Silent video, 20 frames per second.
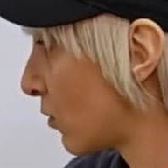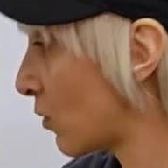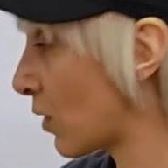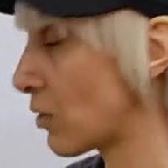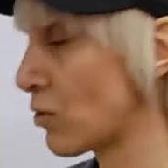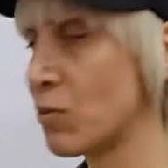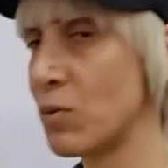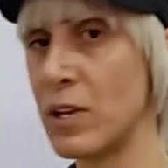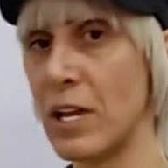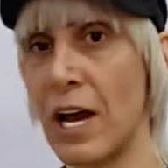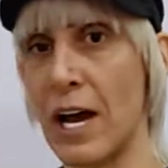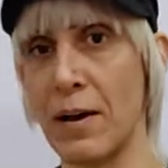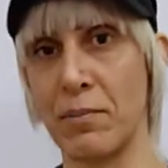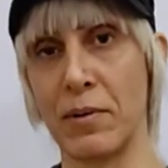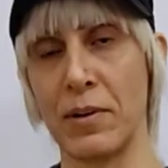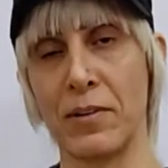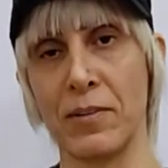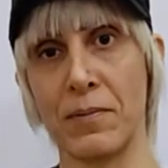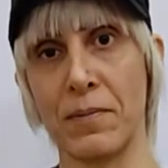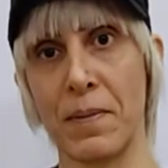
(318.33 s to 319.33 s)
what will
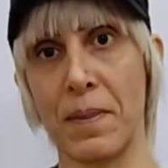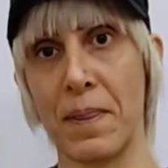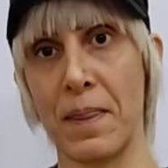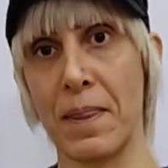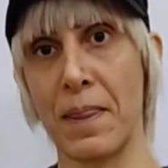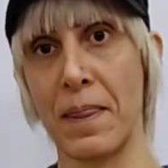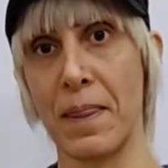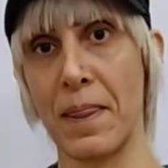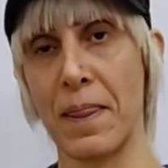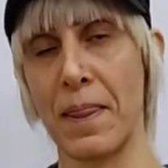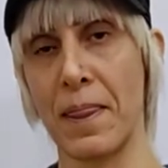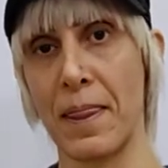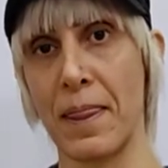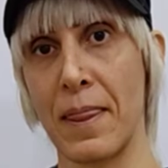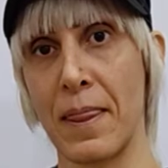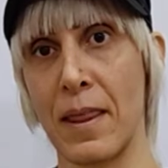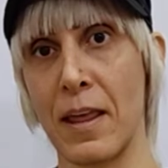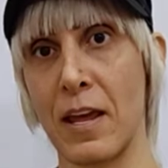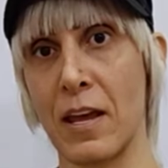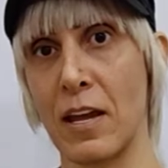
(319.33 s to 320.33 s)
happen?
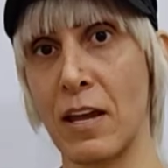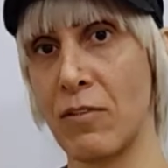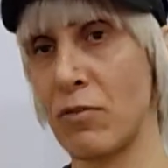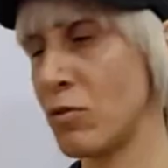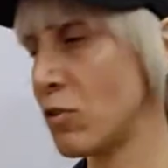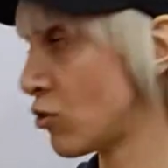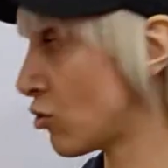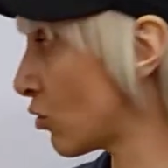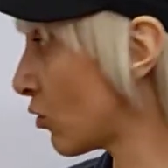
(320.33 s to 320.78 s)
If we